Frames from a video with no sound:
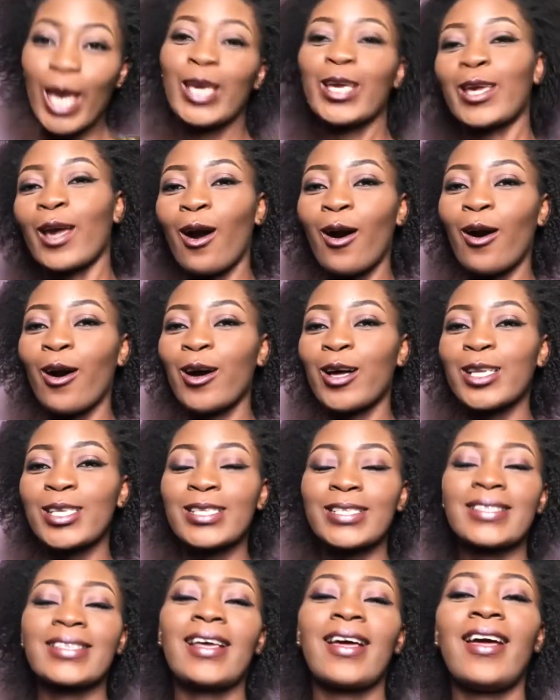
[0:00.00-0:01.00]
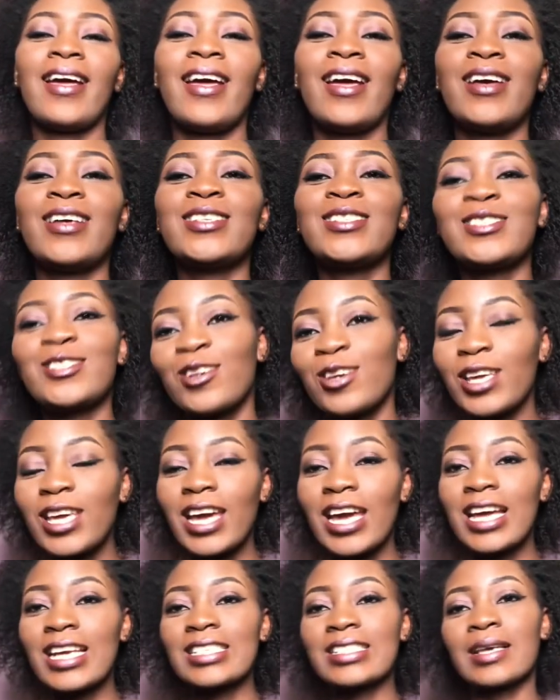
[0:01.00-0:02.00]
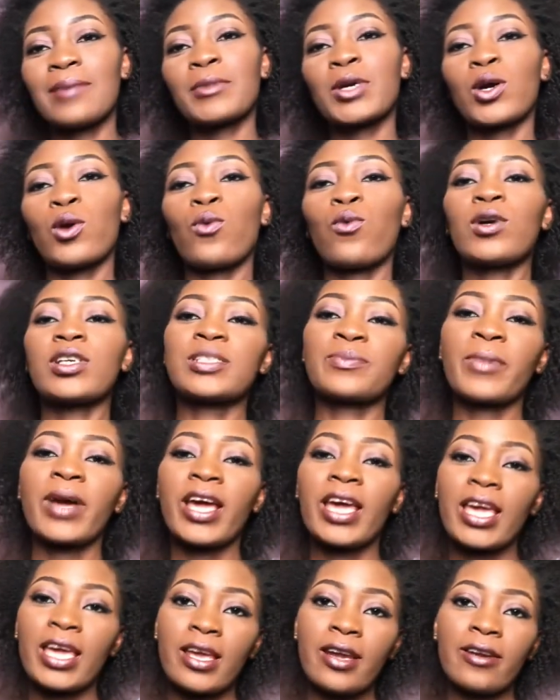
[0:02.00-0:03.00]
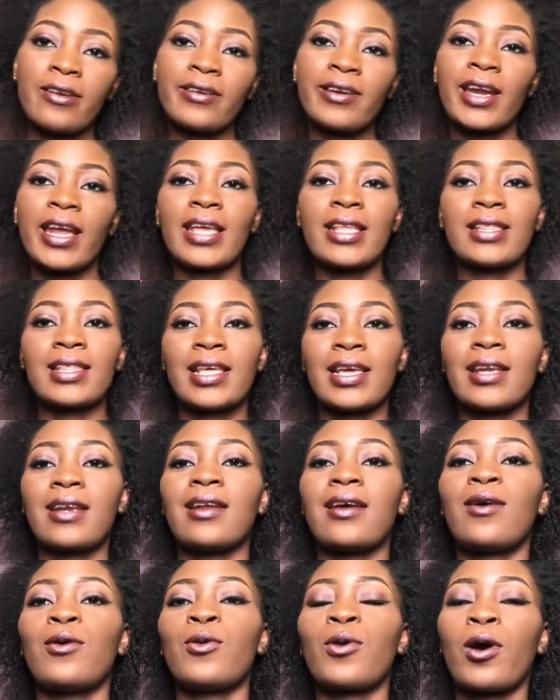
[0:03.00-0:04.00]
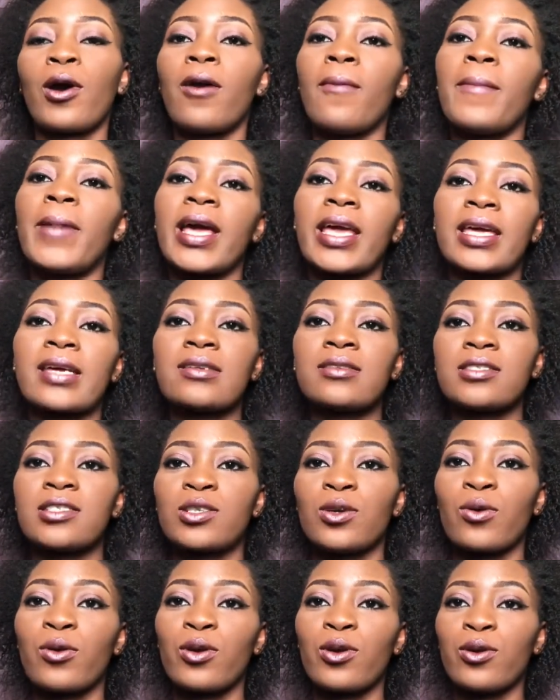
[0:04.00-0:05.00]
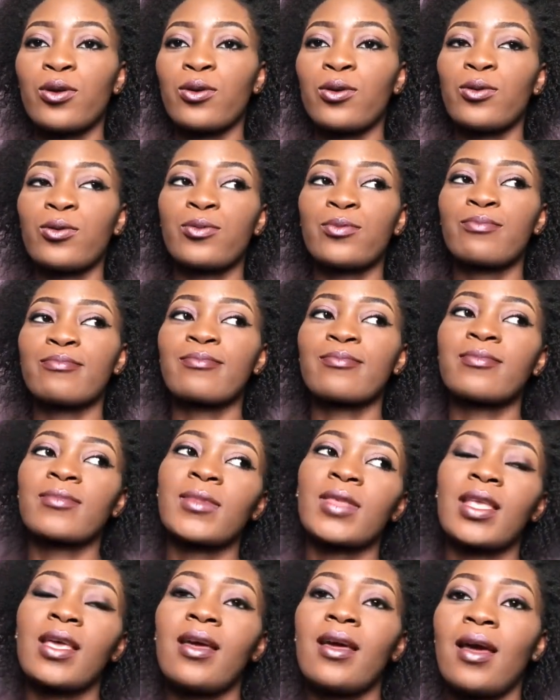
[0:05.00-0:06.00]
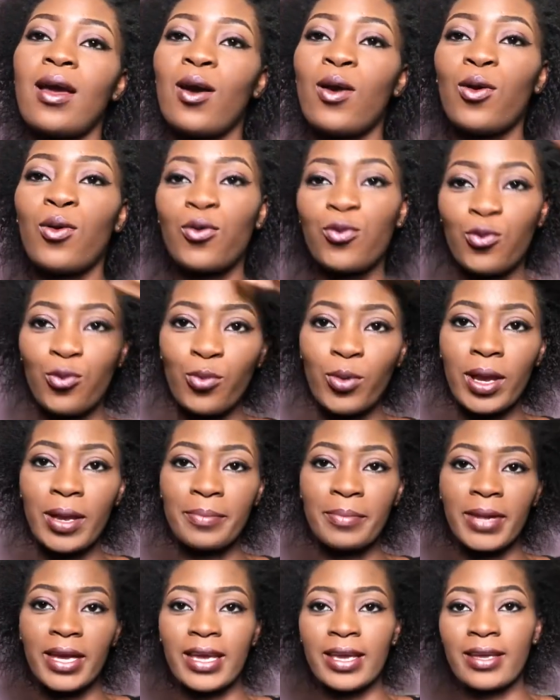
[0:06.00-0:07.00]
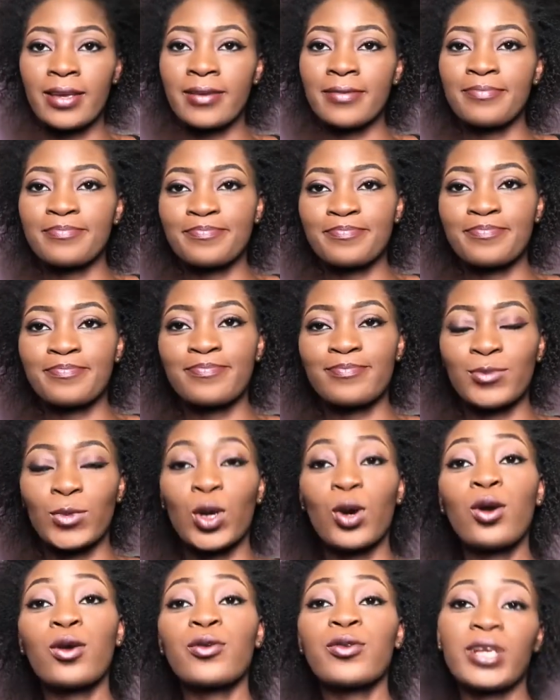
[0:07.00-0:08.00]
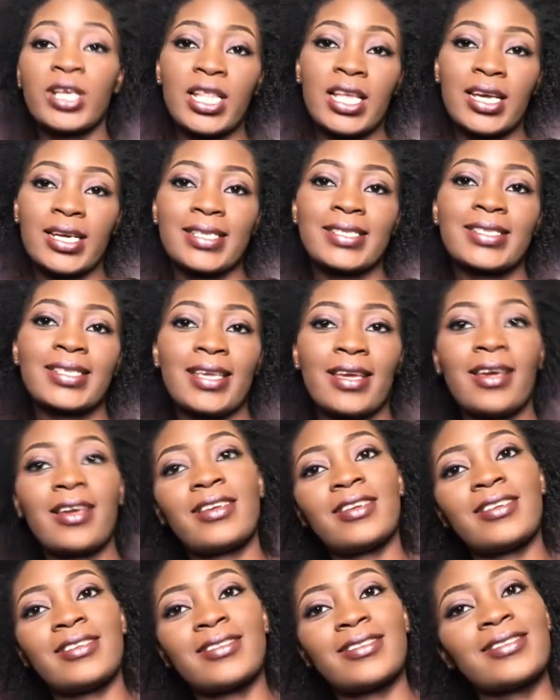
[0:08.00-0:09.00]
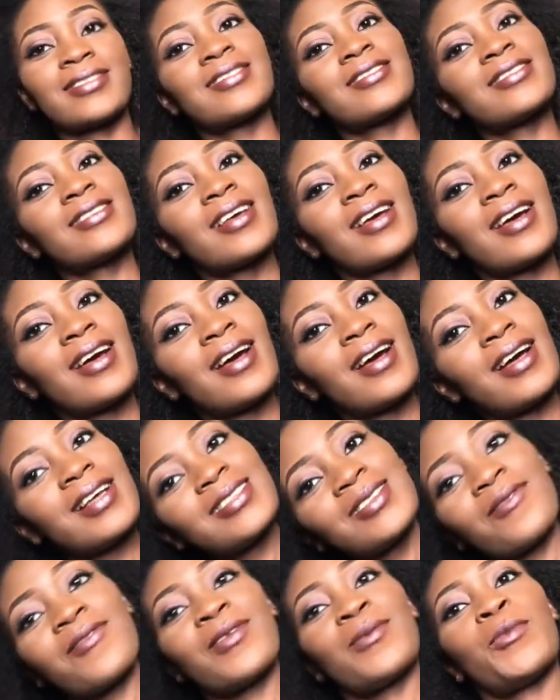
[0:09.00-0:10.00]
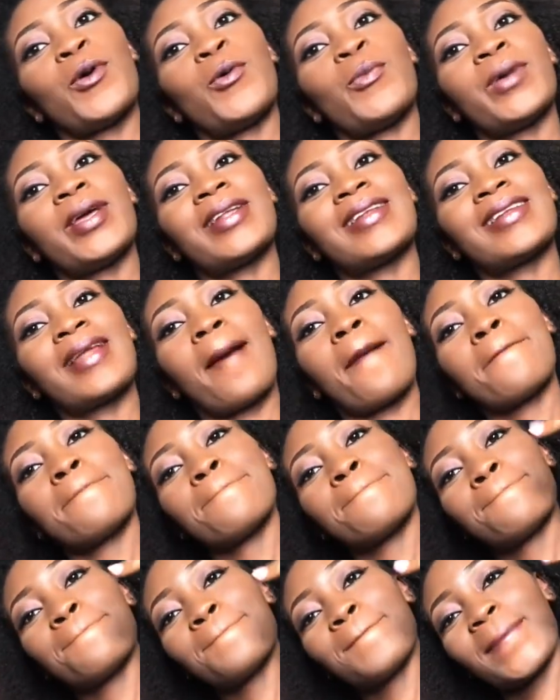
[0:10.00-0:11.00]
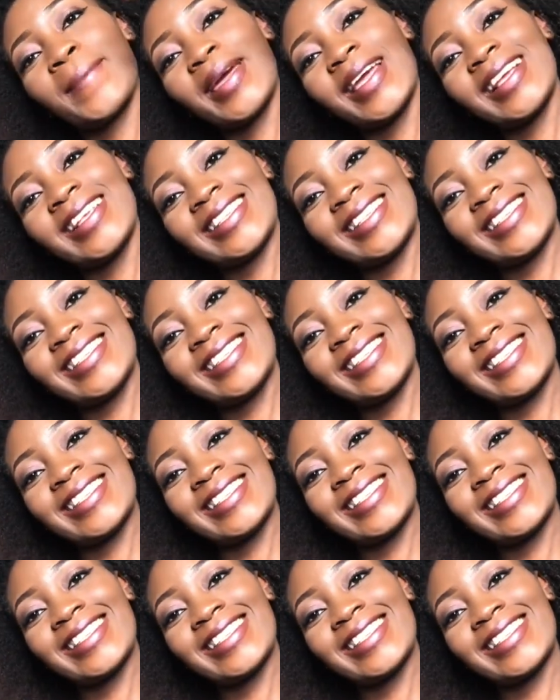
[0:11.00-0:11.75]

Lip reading: Yes. So you guys, I'm gonna wash my hair and then I'll come back and show you where my unrelaxed hair is as of the moment. Peace.